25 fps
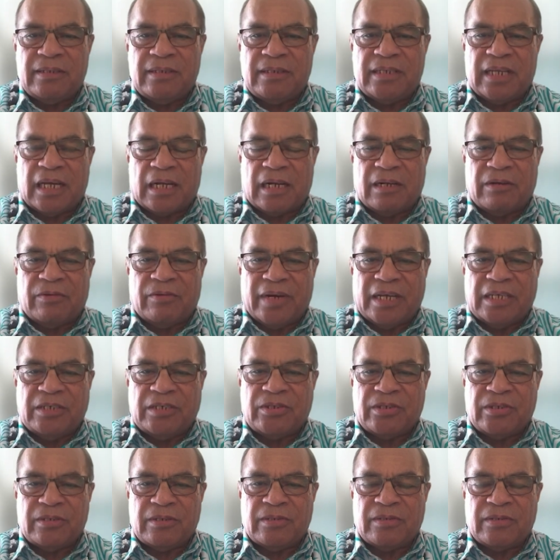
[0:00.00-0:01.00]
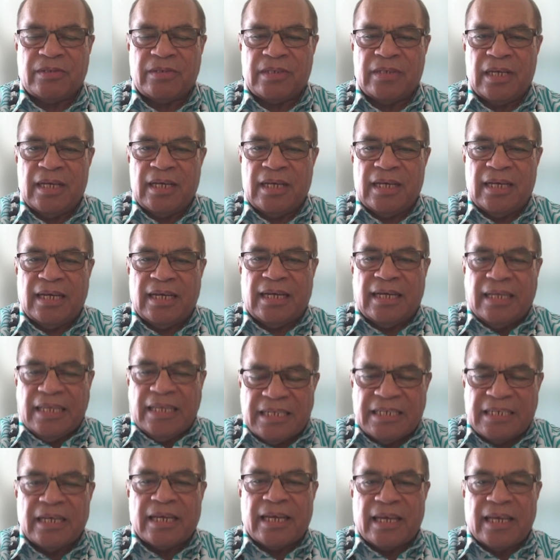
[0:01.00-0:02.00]
declarations uh,
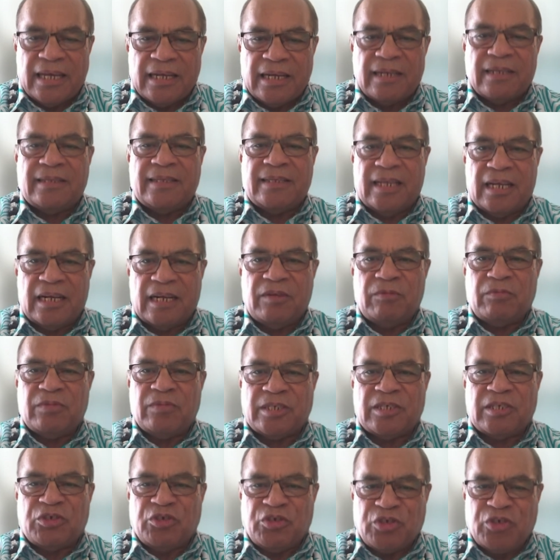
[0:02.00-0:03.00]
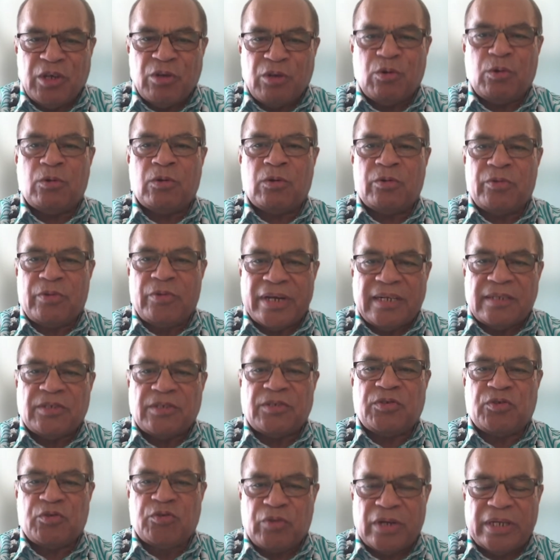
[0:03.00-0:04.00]
indicated that it was the single
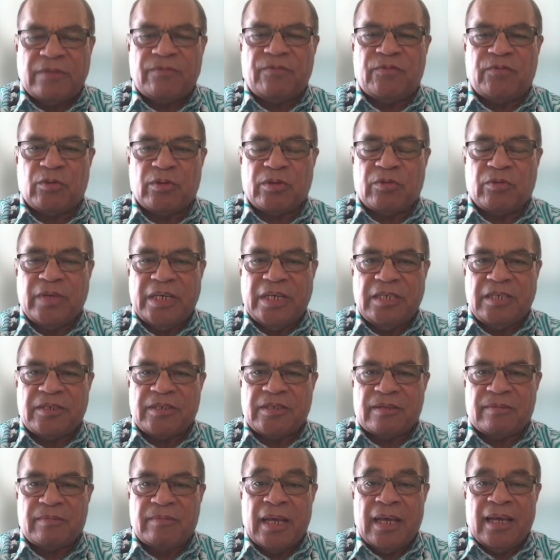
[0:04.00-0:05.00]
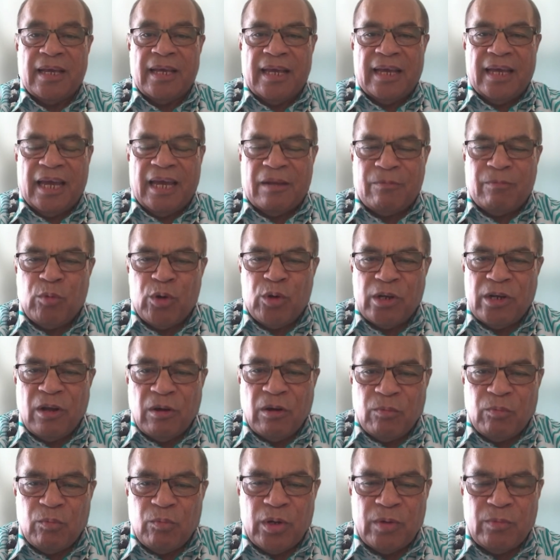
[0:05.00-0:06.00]
greatest threat for the region, and we're
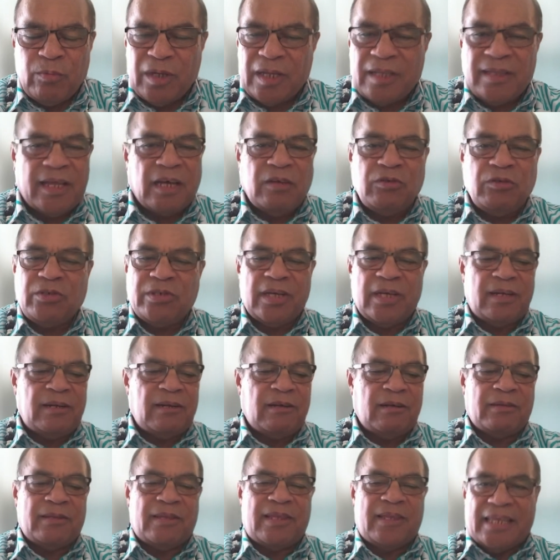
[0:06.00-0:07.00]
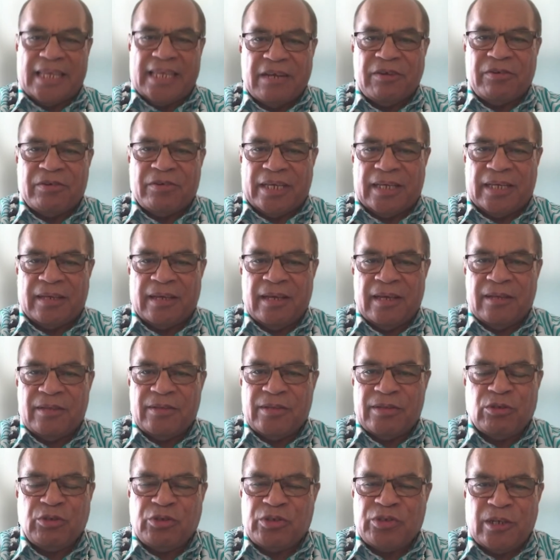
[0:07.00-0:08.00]
not. We're, those are not theory.
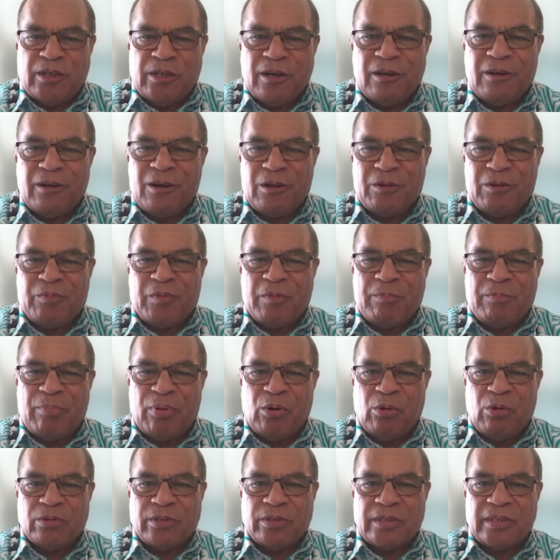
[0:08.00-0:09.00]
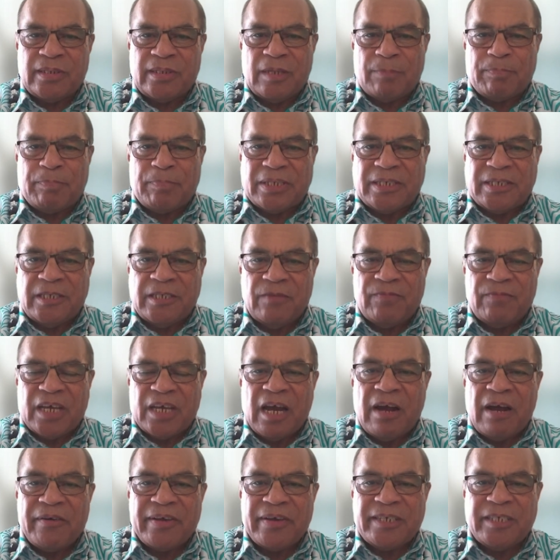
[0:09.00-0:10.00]
Those are not on reports. The
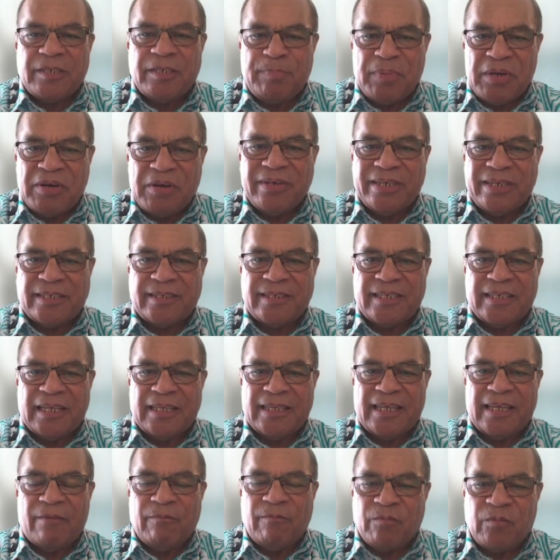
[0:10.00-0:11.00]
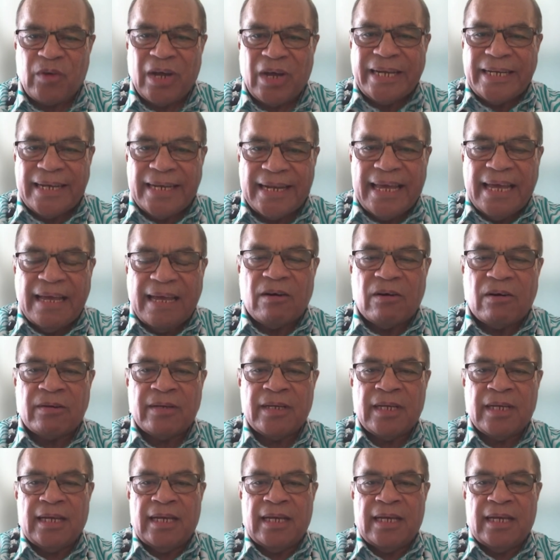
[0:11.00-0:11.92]
Pacific are experiencing that right now,